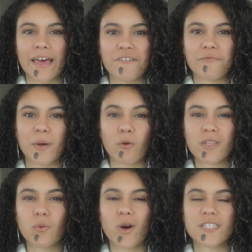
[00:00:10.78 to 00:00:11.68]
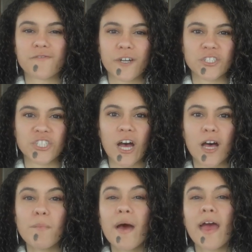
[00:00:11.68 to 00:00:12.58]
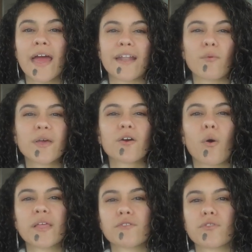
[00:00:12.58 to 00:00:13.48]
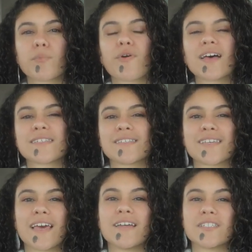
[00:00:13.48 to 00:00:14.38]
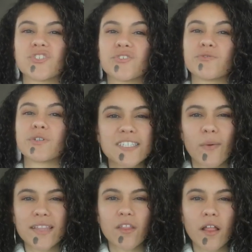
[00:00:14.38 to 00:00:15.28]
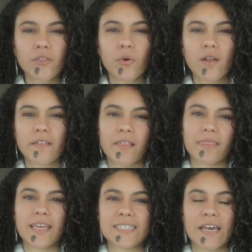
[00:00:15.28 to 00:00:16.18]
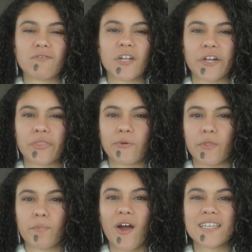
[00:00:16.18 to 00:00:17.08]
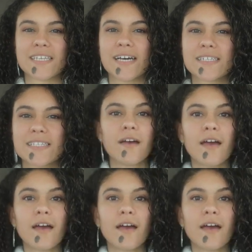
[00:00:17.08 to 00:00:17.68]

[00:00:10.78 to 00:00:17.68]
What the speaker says: life, but only once for a job, and I'll be going through the process again soon. So I thought through all of the things I've learned through the process.